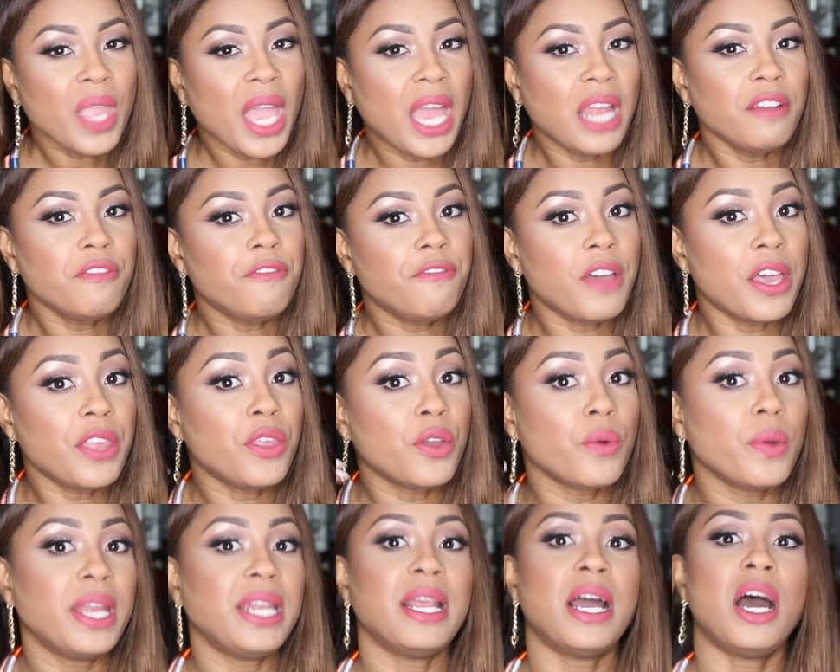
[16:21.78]
and
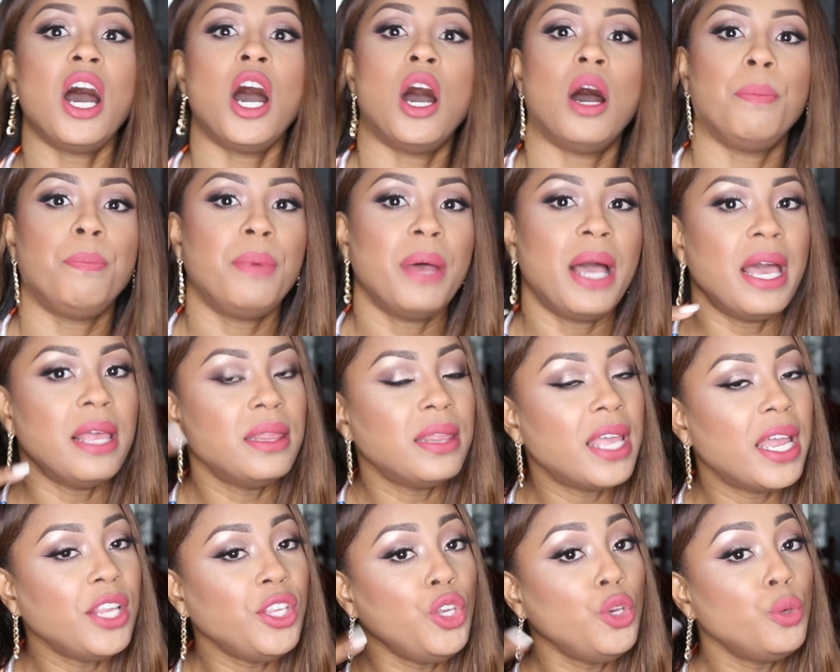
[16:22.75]
feather it up, and
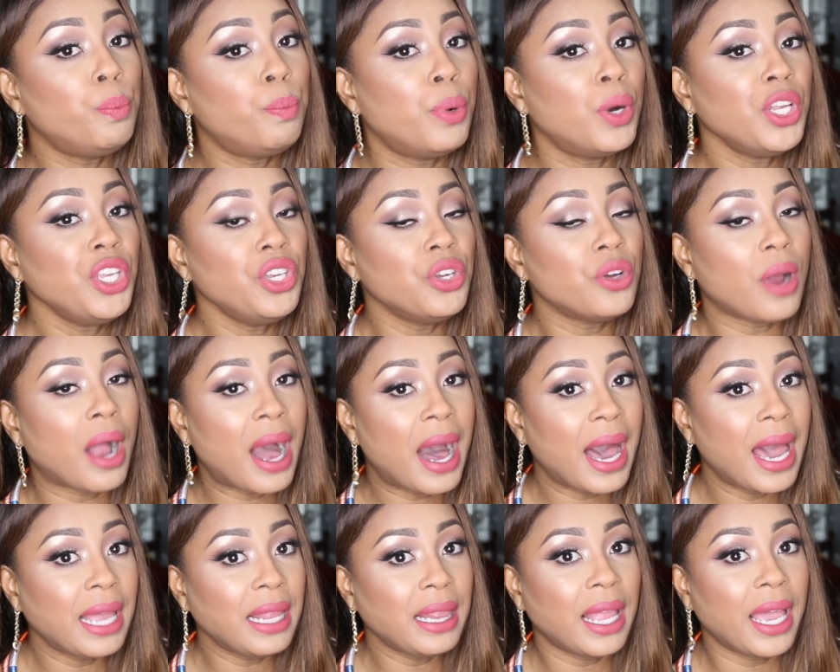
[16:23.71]
then you put your
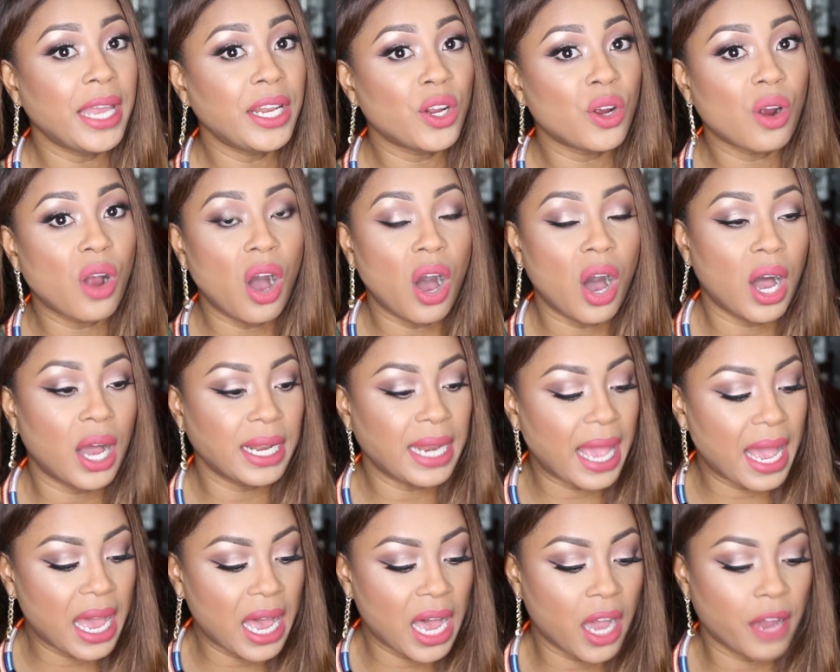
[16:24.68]
highlighter
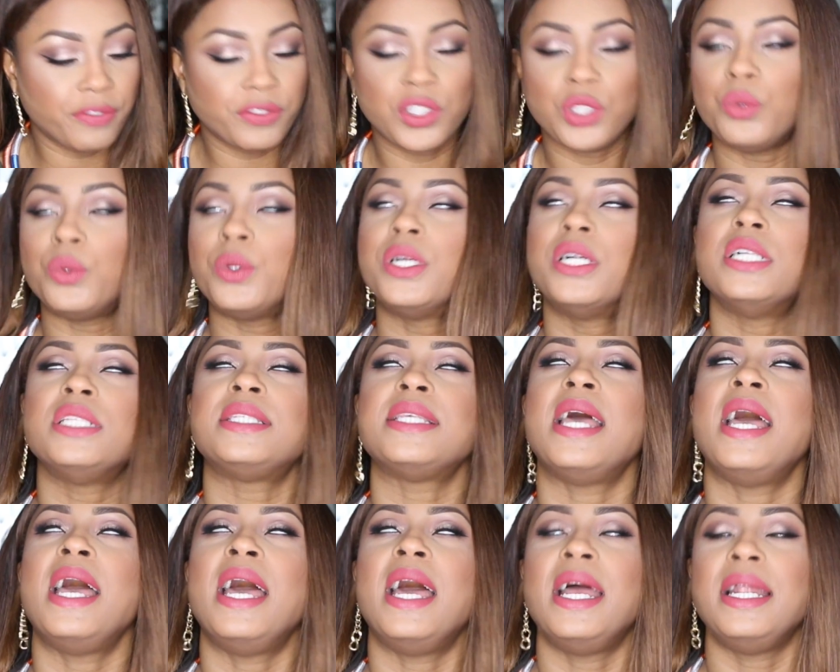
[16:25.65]
on afterwards.
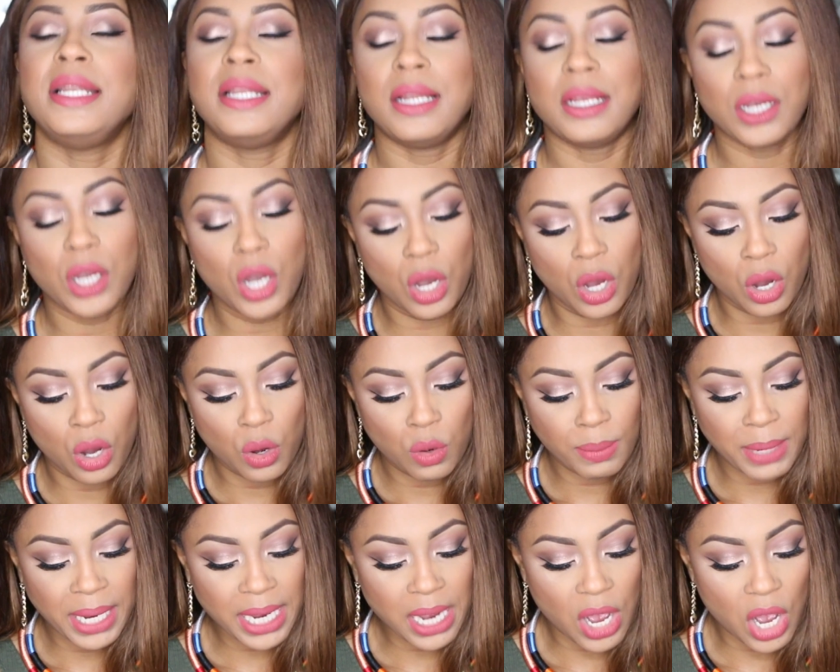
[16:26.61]
And oh
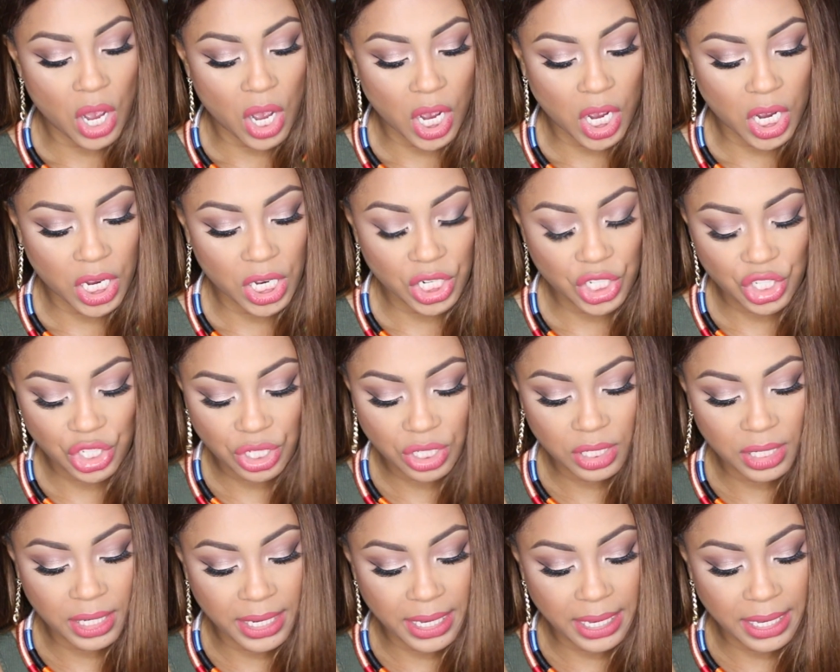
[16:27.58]
my
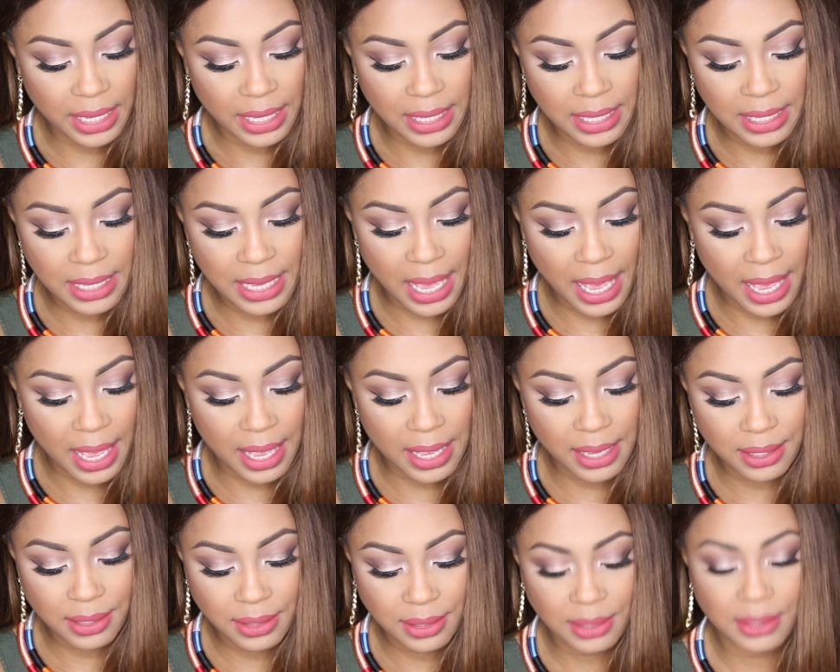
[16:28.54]
gosh, like,
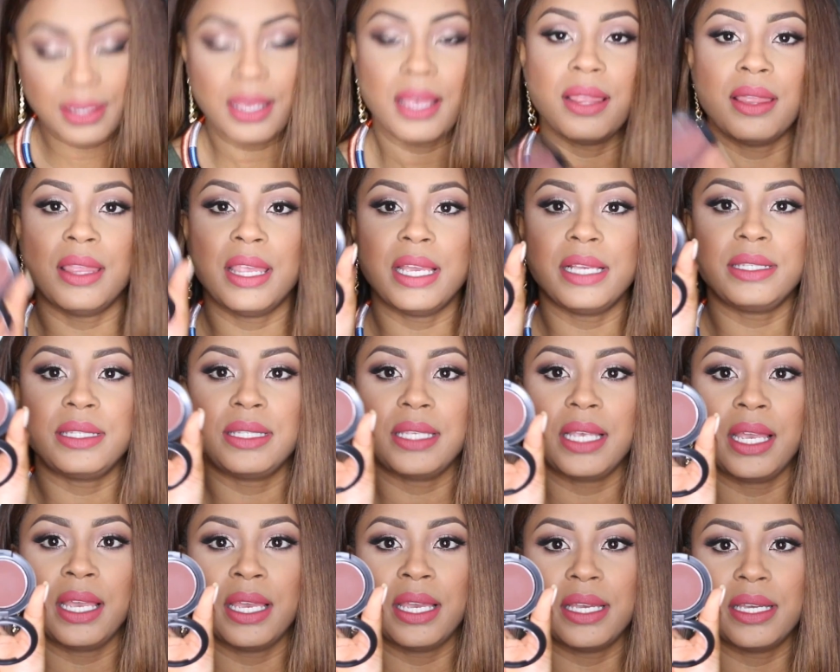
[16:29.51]
yes, this
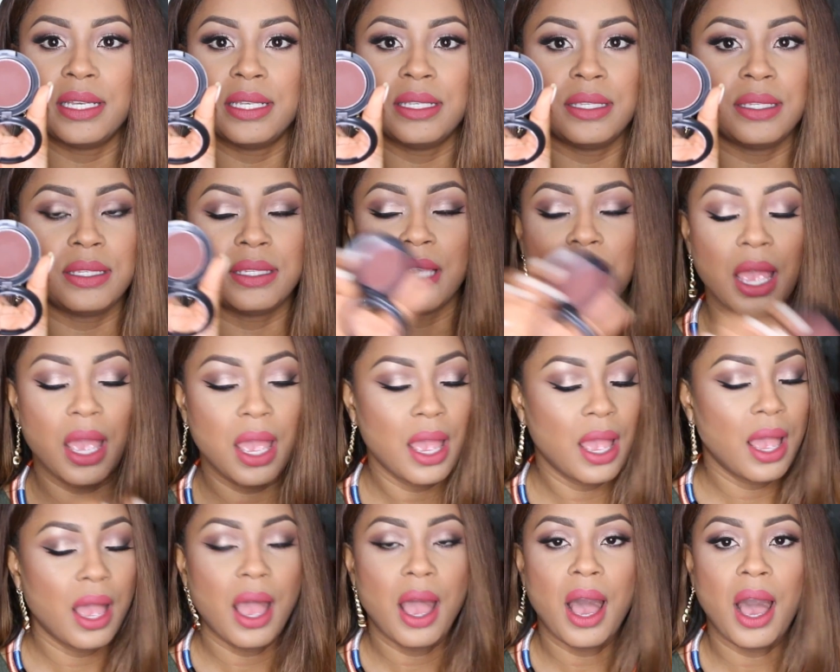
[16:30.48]
is,
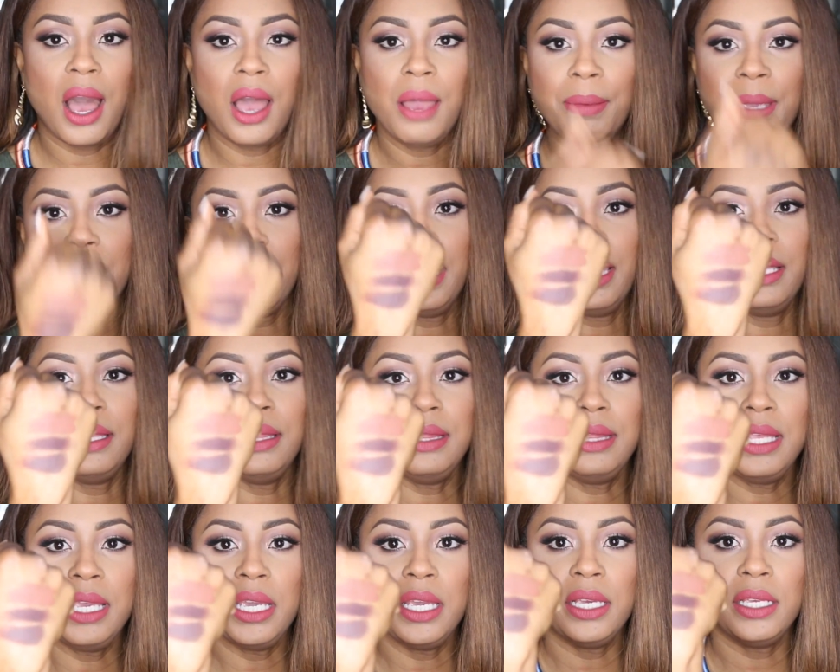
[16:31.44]
I mean,
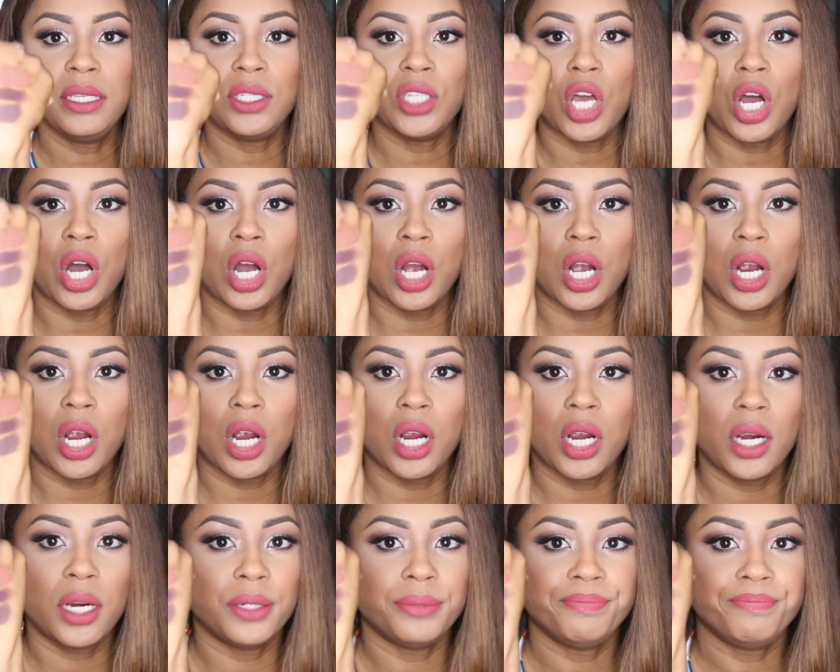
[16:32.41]
these
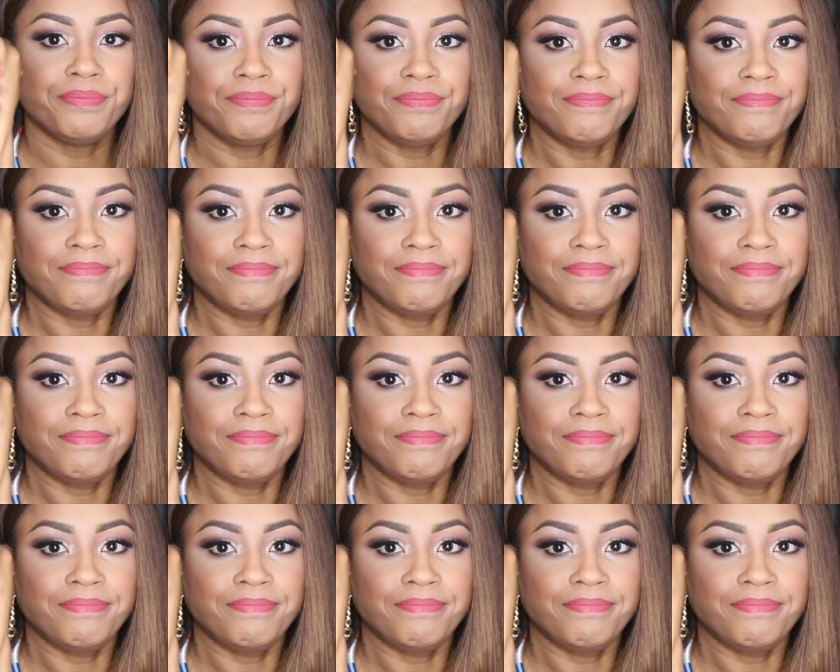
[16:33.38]
are